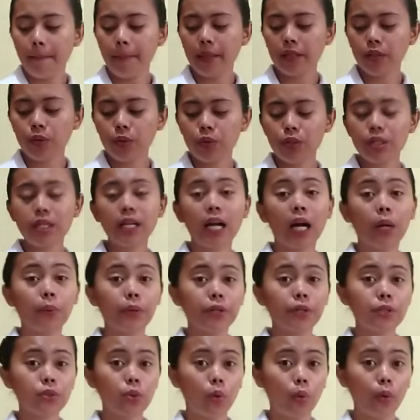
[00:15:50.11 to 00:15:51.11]
by using
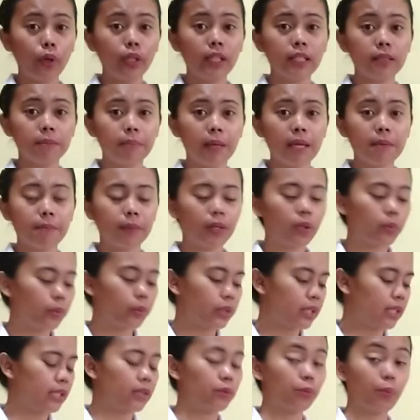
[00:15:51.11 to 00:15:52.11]
our toilet paper,
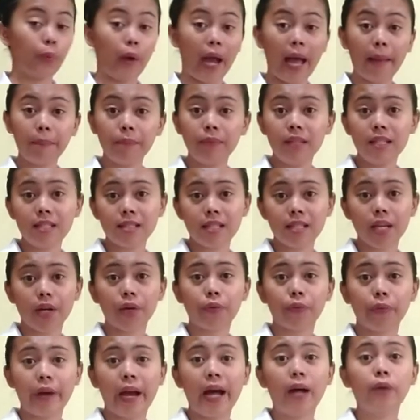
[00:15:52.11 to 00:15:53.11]
we can wrap this
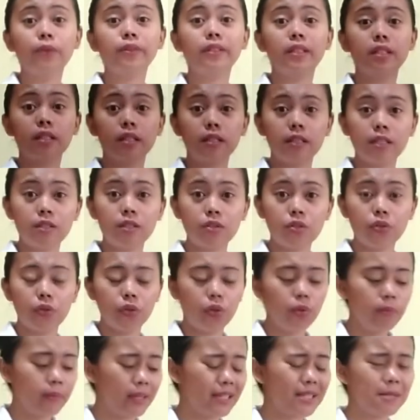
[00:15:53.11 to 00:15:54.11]
around the
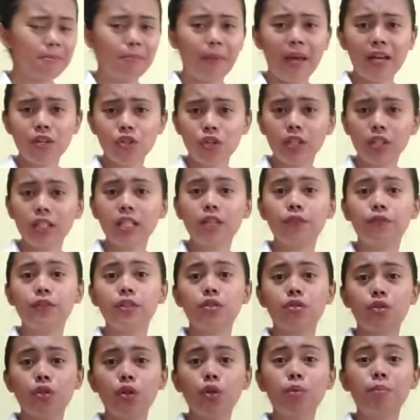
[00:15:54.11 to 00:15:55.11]
tube, especially if
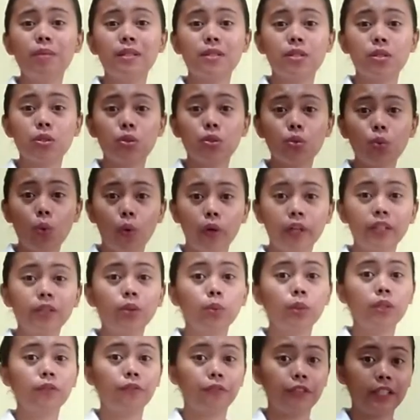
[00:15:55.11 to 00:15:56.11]
the tube is
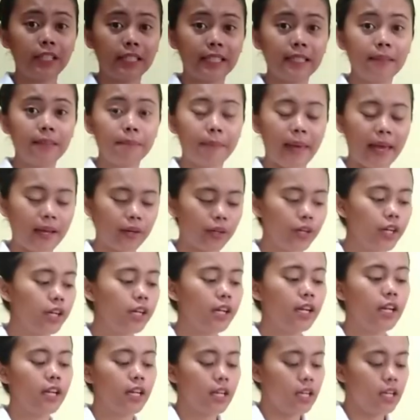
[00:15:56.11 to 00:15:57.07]
soiled with fecal matter.